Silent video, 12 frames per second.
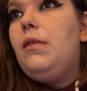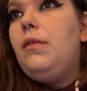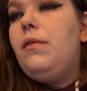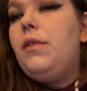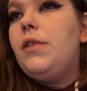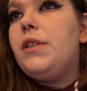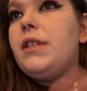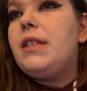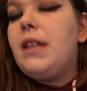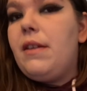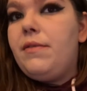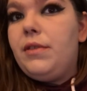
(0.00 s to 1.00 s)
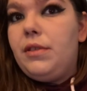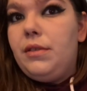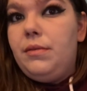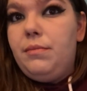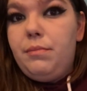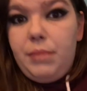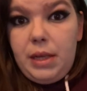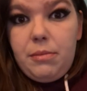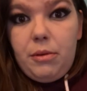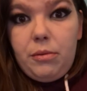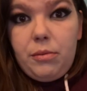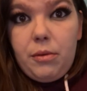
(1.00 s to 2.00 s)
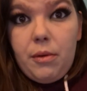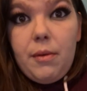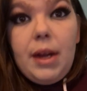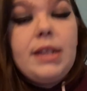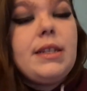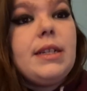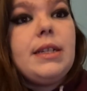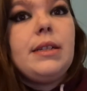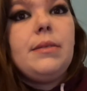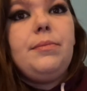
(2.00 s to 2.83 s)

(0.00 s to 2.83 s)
Further 7 people were arrested